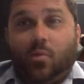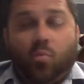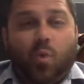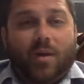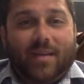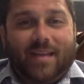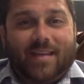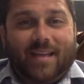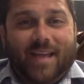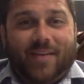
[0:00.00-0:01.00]
what can
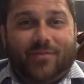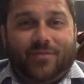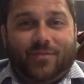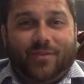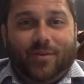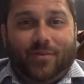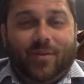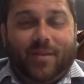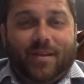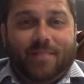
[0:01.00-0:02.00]
the Gators,
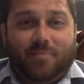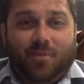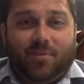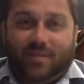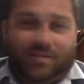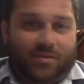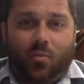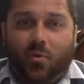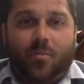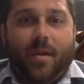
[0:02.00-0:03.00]
what do they need most? It's the
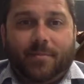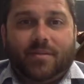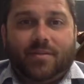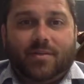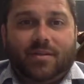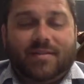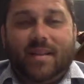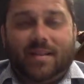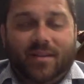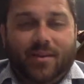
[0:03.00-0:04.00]
quarterback position. It's
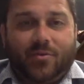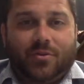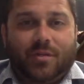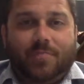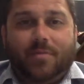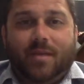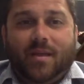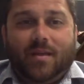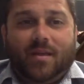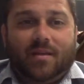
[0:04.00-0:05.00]
that leadership
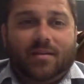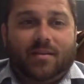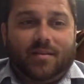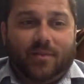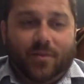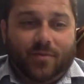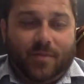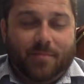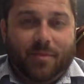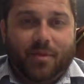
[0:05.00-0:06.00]
and,
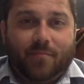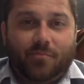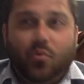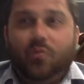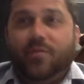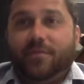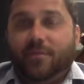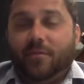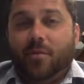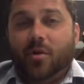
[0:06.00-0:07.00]
the ability to move the
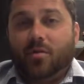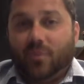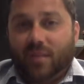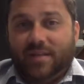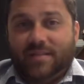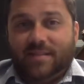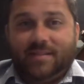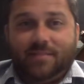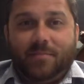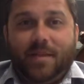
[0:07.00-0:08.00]
football with a
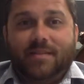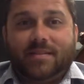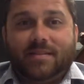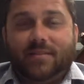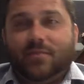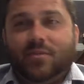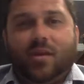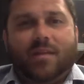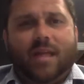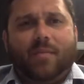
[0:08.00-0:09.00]
consistent basis. If you
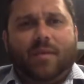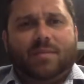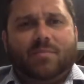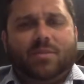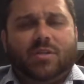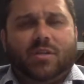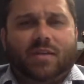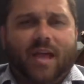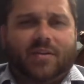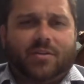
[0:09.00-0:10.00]
saw the game against Michigan
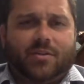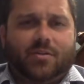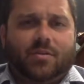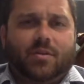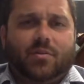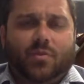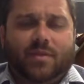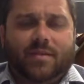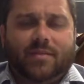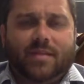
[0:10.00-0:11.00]
last year in
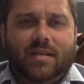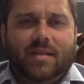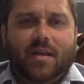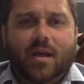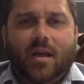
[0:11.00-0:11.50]
2017,